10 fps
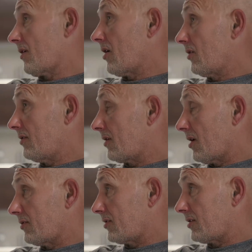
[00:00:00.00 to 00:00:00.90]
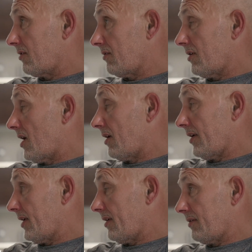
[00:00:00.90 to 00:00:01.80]
the, con the constant
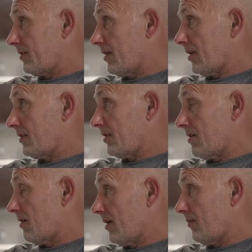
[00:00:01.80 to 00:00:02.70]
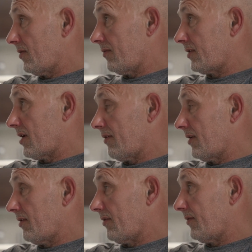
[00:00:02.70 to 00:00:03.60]
lying and, and denying what was
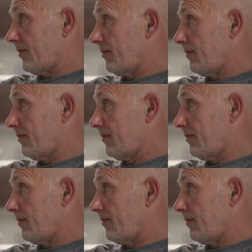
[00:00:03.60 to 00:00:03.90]
going on.